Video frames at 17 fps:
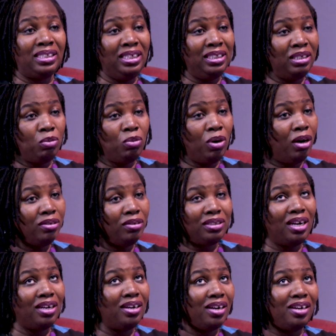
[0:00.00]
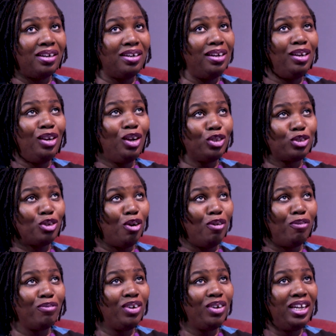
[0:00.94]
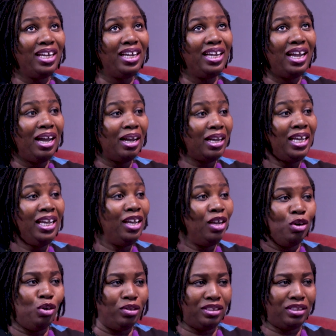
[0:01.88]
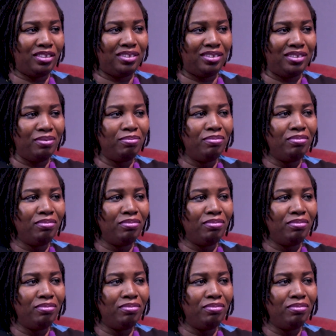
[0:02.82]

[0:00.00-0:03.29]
in the world, there are a lot of chaos.